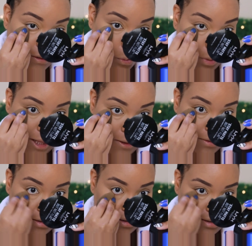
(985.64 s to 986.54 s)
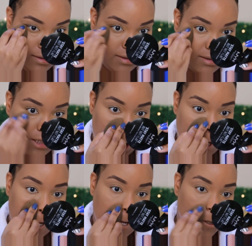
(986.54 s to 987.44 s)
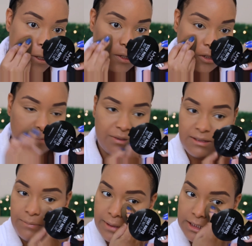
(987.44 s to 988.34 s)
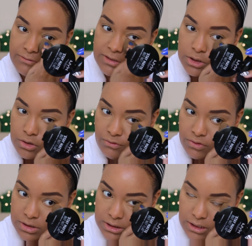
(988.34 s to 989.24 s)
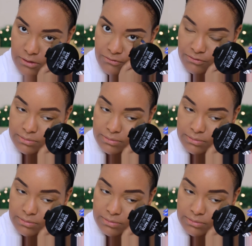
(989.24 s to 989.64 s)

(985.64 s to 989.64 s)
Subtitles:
well. Be the best version of yourself.